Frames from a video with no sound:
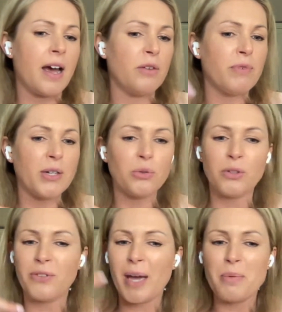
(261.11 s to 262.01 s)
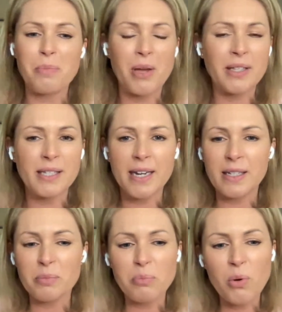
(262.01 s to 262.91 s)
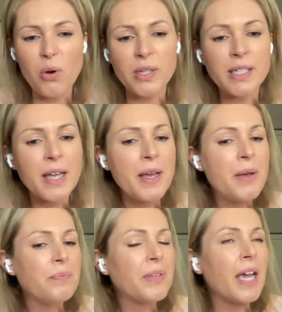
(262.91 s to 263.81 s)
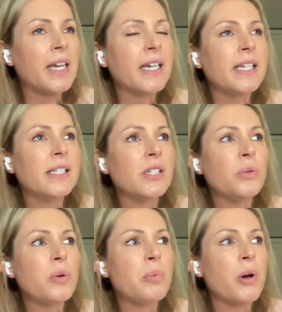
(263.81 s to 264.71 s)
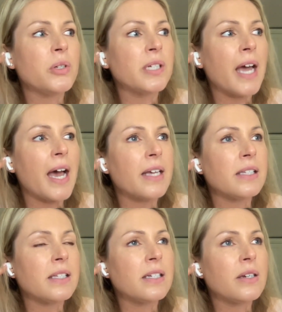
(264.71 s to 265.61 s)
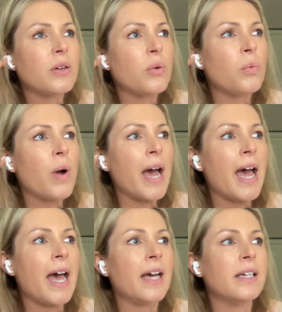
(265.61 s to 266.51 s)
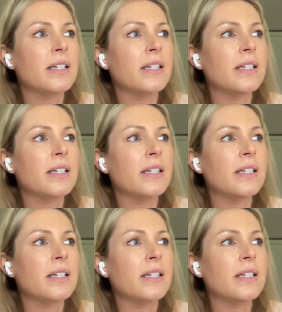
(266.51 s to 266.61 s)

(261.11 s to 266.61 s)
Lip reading: I read all of Gabby Bernstein's books, and I listened to a podcast where